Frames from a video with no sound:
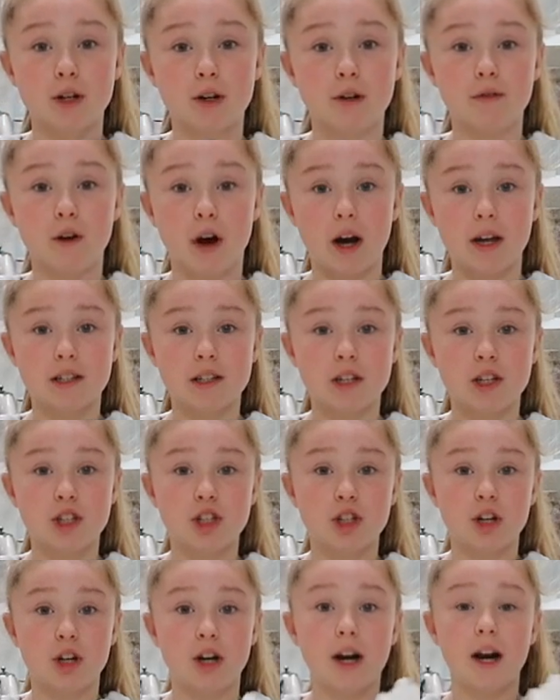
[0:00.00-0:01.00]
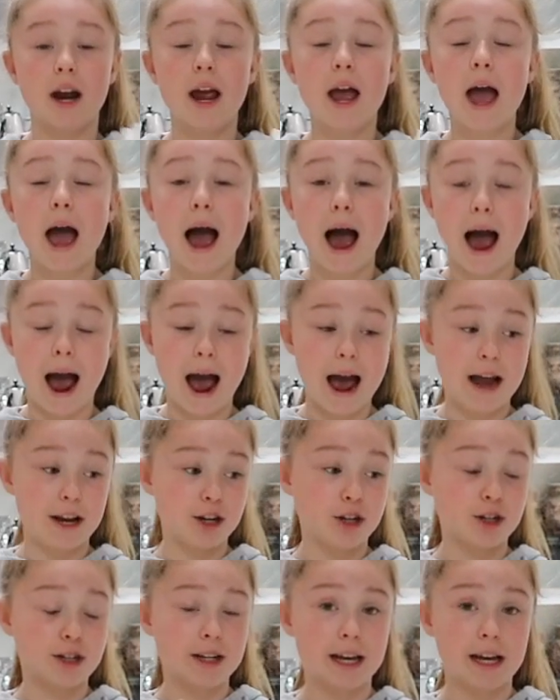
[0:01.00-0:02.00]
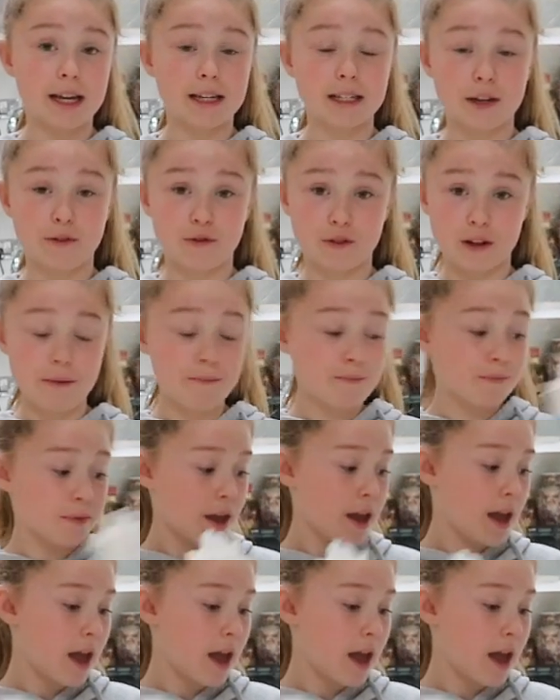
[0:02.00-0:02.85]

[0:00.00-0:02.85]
of icing sugar, and you're going to sift it.